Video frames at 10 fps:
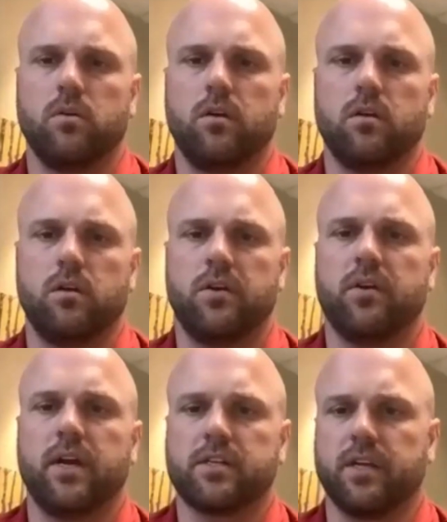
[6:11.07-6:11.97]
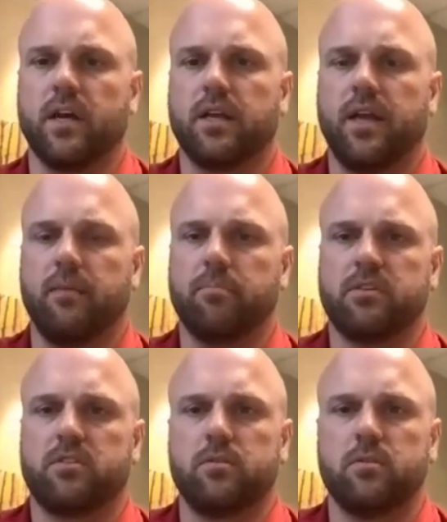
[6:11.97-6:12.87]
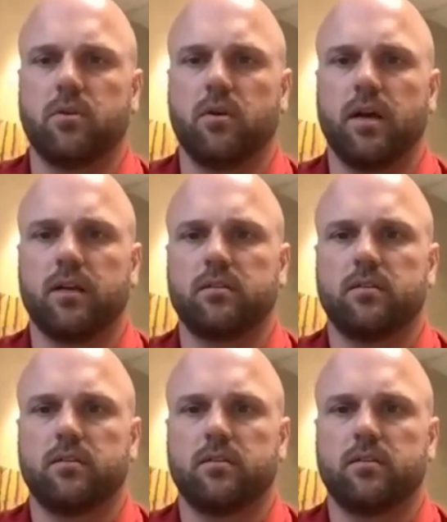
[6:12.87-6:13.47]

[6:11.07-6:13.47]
you're actually on campus too, correct?